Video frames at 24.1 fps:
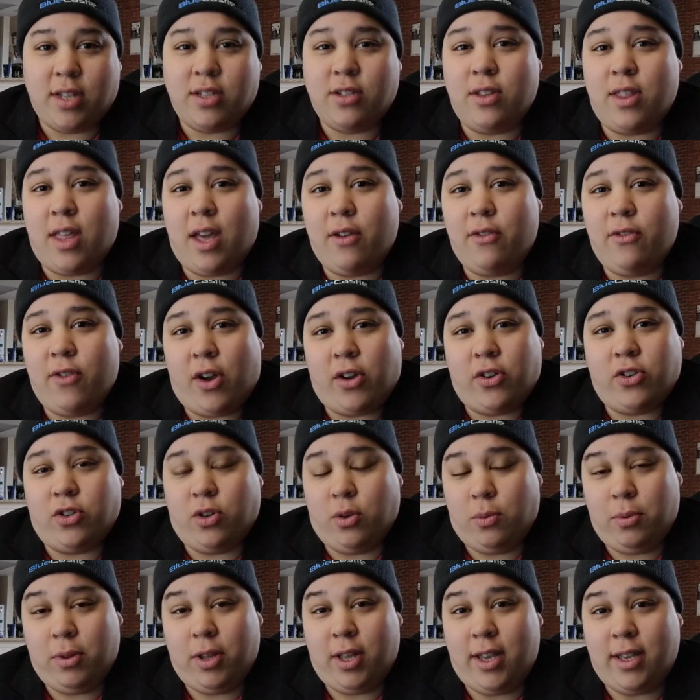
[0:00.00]
to that
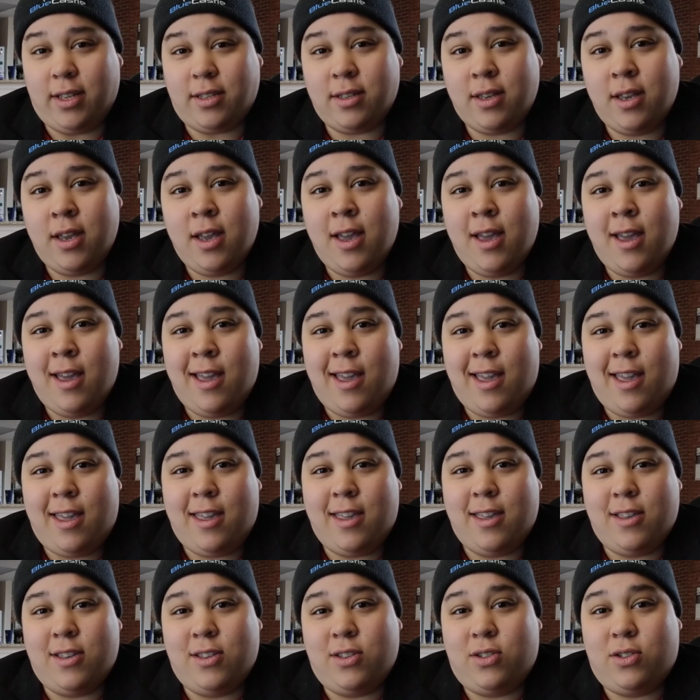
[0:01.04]
functional place,
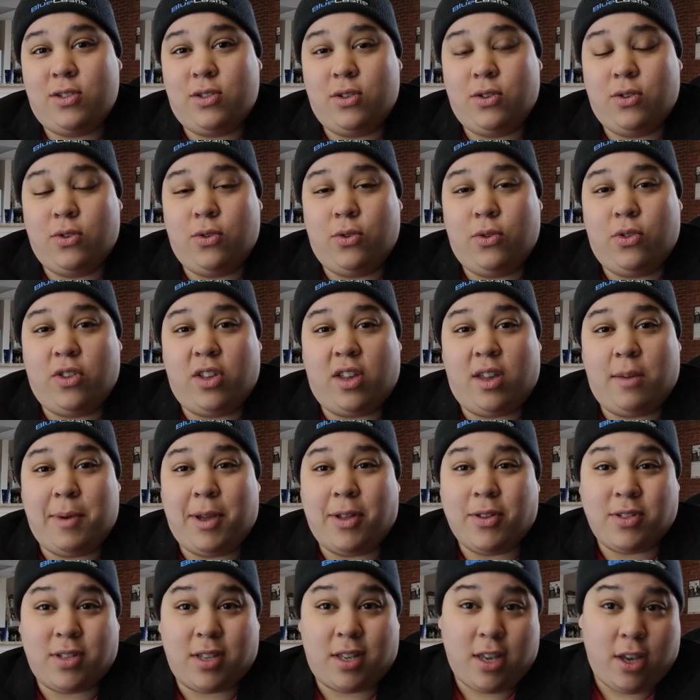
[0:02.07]
is to think
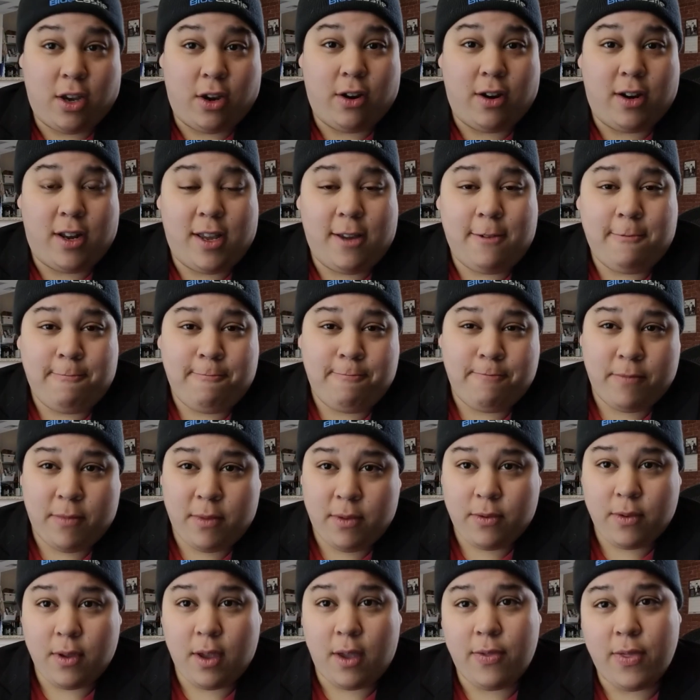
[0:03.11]
about security.
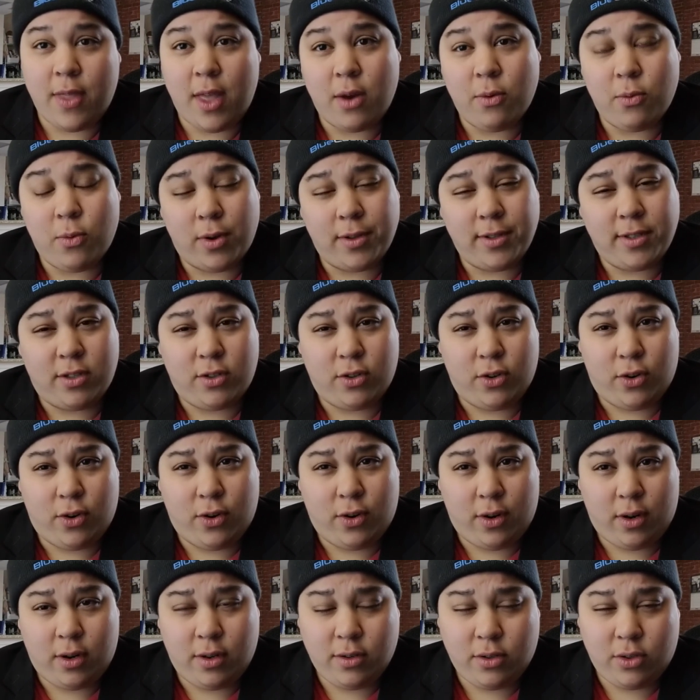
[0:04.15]
And then once
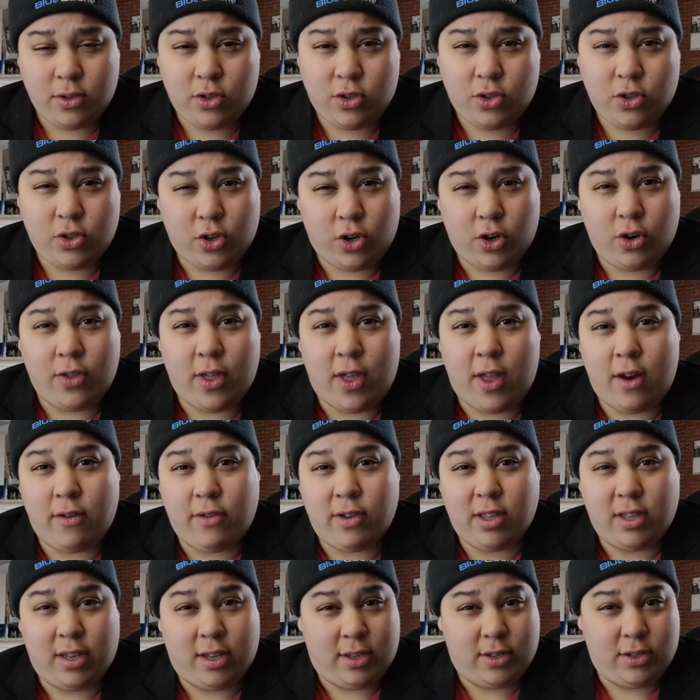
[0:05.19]
you're sure that
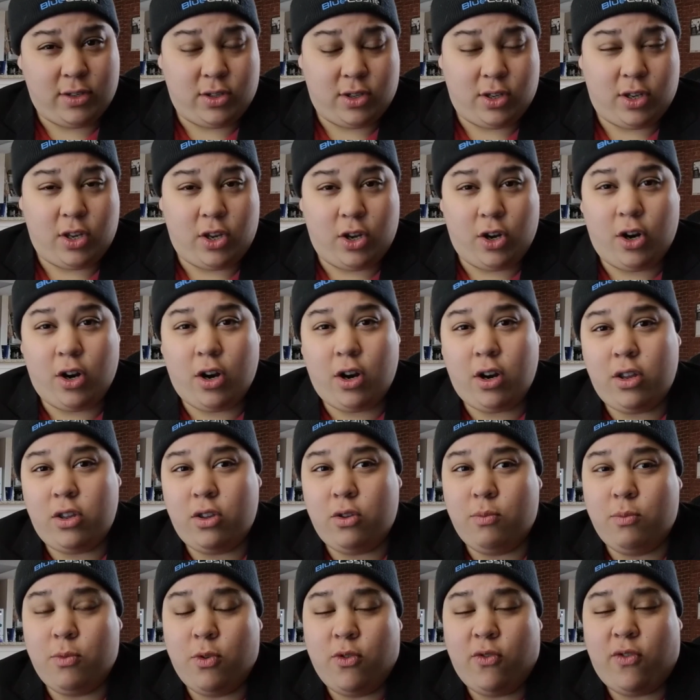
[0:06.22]
everything is secure,
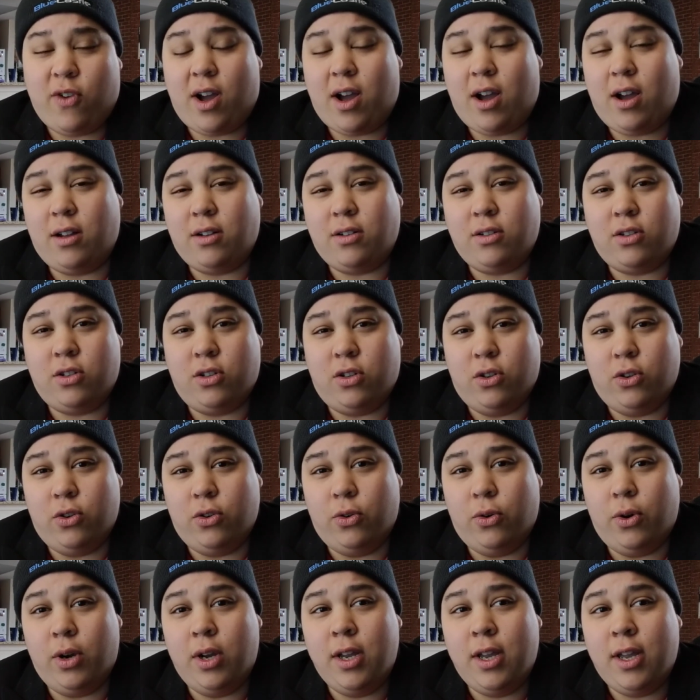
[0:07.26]
you move on
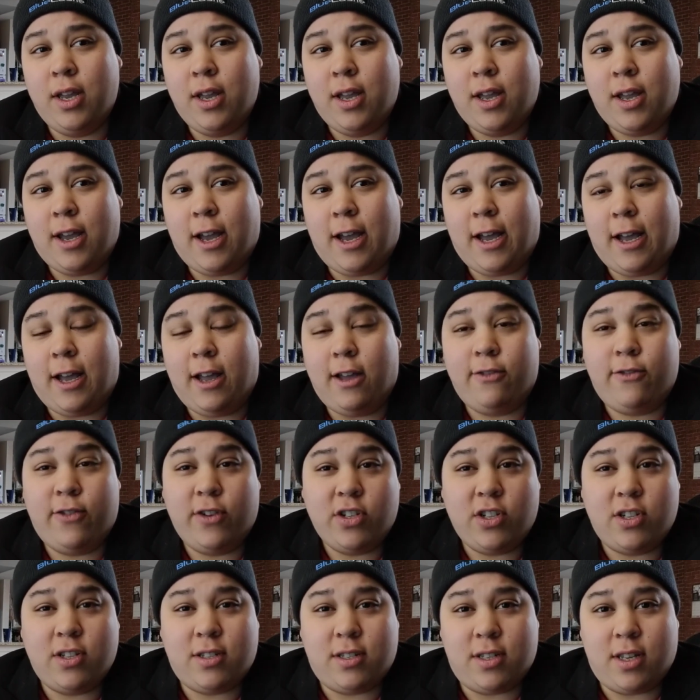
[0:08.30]
to
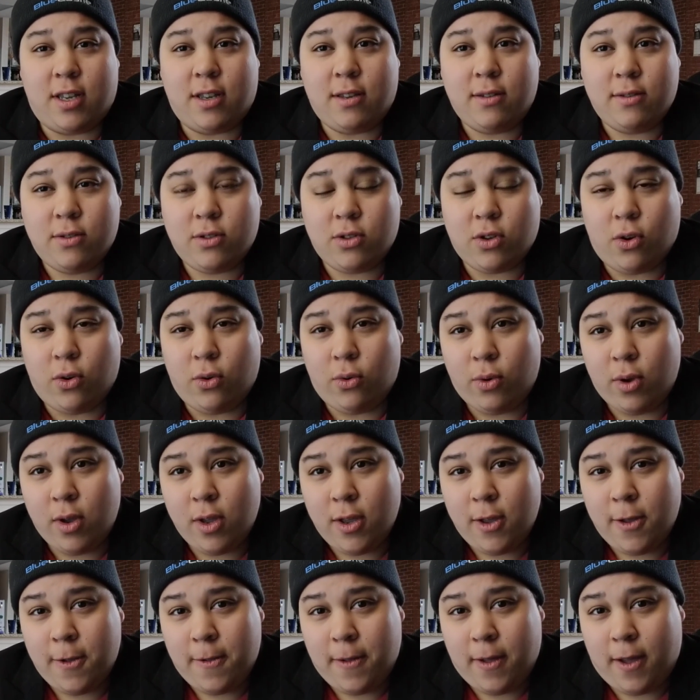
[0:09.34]
efficiency. So
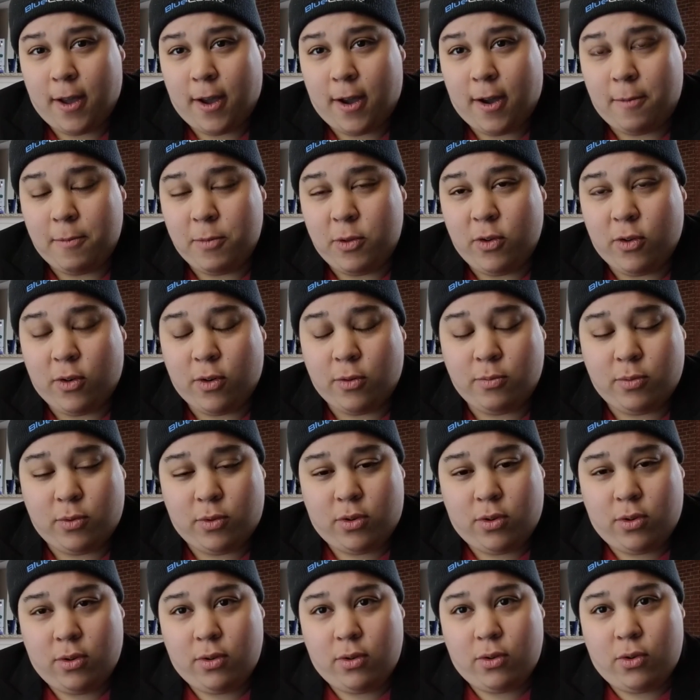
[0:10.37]
you're
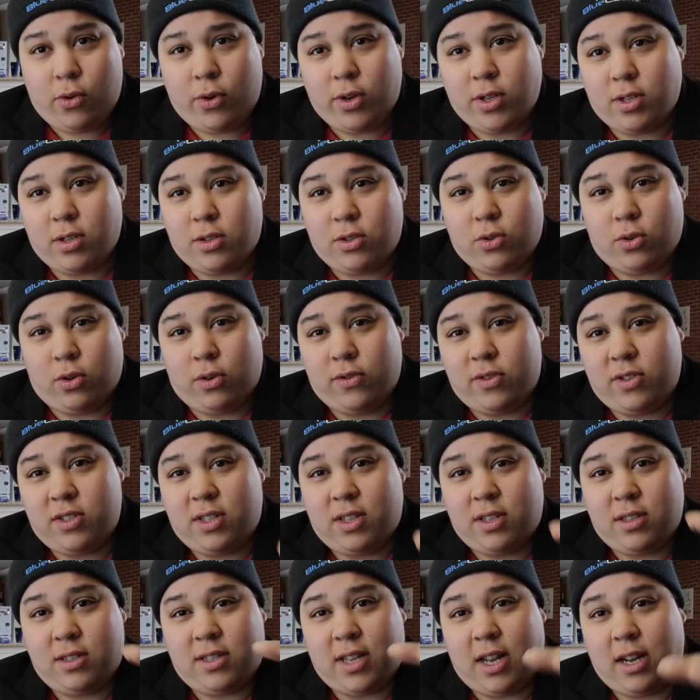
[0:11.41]
going to sort of
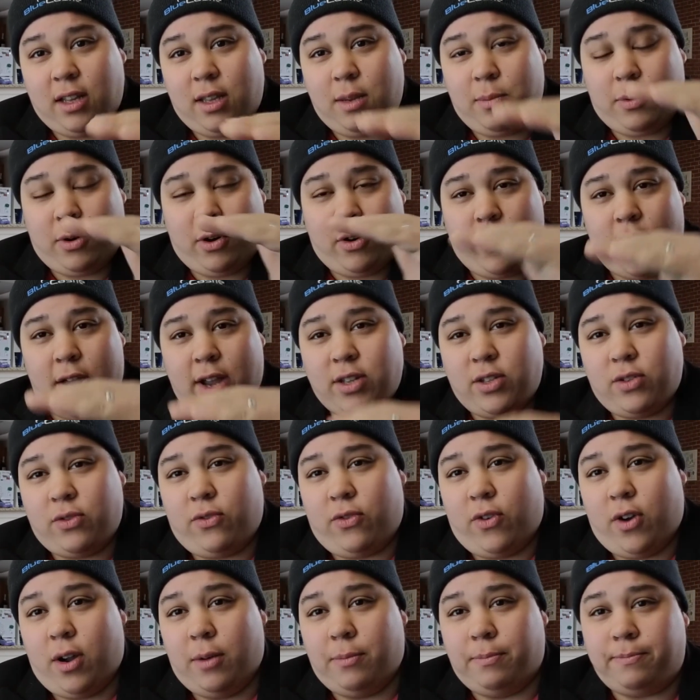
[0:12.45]
steadily progress
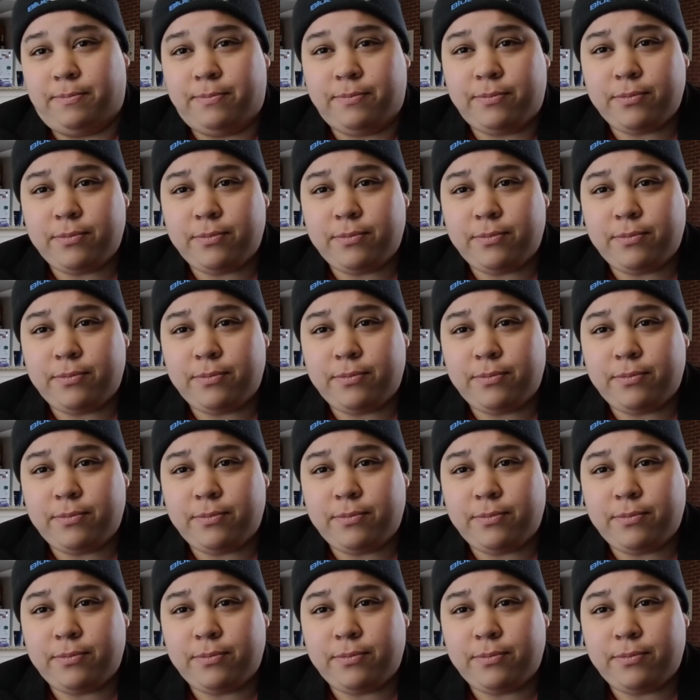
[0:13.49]
from